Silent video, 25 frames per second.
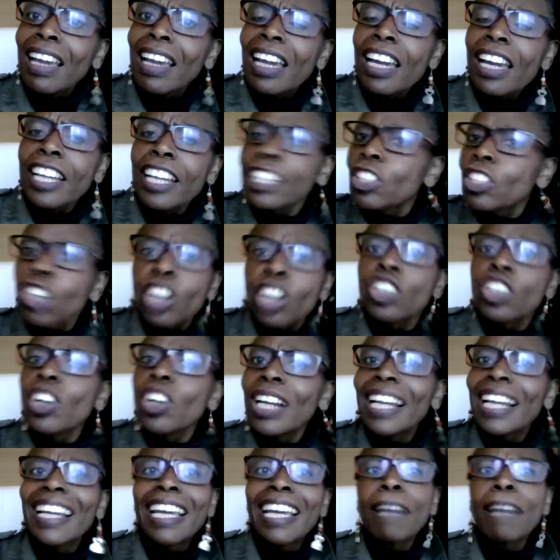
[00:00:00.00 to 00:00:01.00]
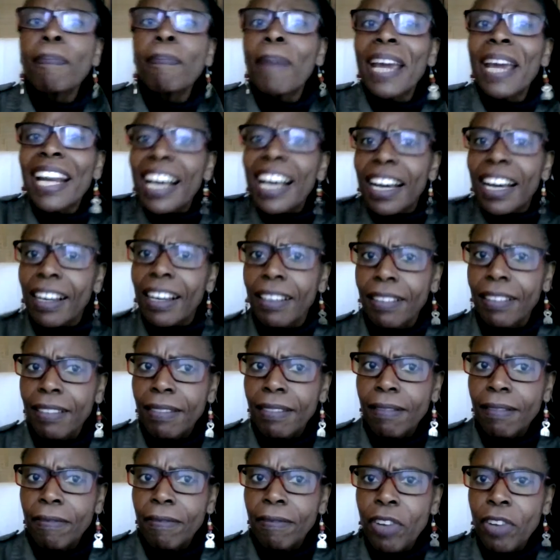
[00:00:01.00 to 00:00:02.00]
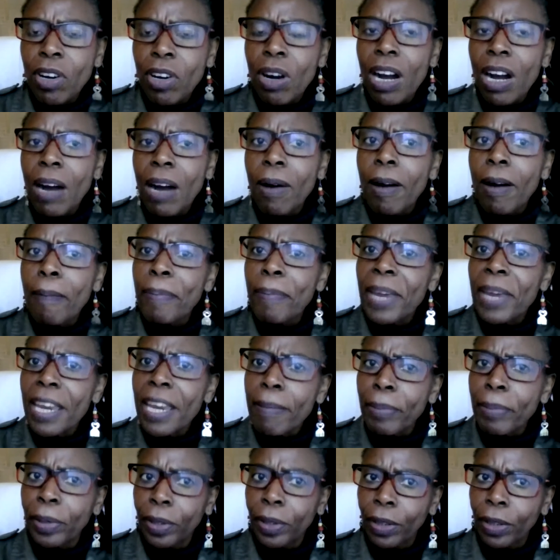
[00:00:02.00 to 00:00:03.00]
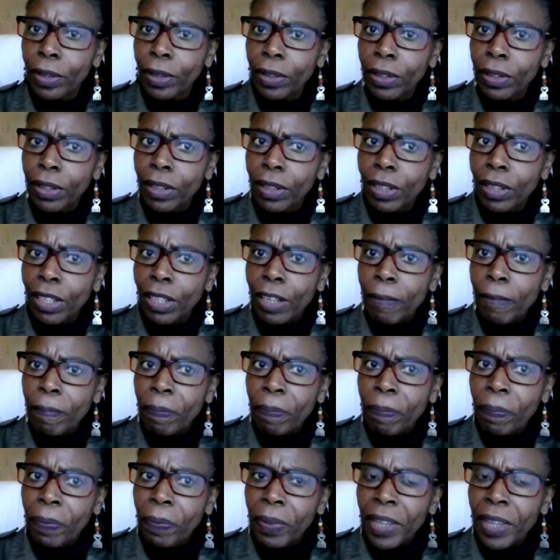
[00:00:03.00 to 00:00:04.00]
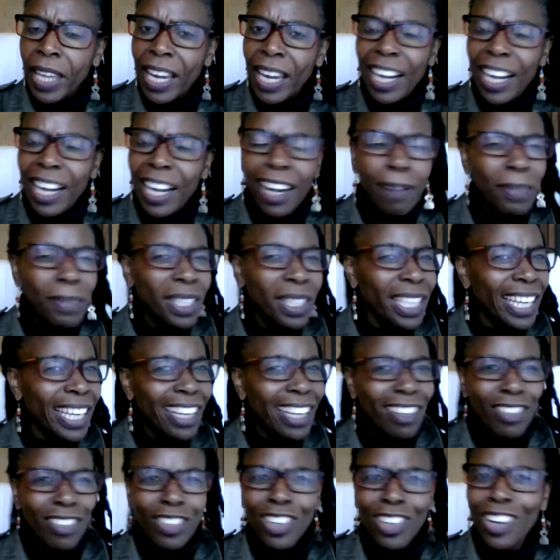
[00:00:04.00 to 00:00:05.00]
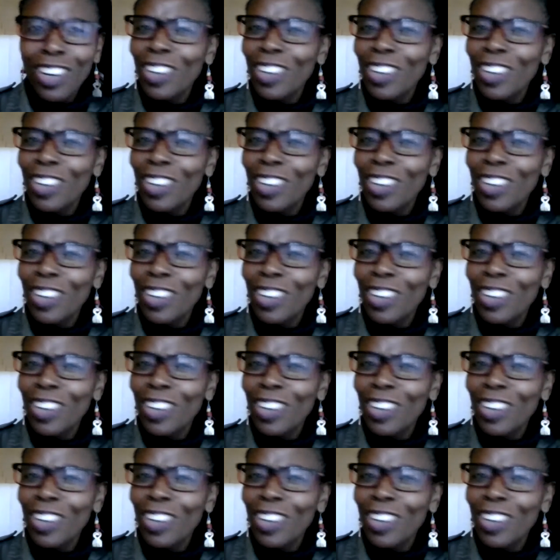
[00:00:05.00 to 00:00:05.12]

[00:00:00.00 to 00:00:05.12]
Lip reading: It's not gonna get better for our people. And I'm saying, no.